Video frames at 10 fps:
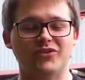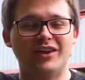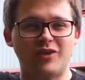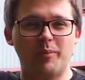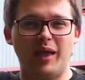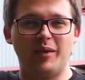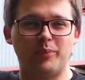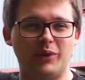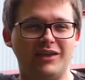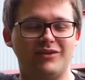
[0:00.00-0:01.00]
let's go buy
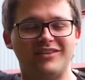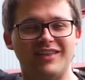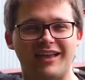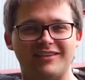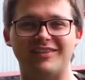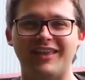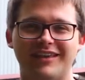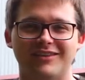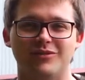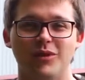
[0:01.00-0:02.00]
beer and snacks and things.
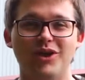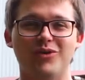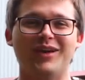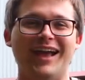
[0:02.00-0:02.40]
Woohoo!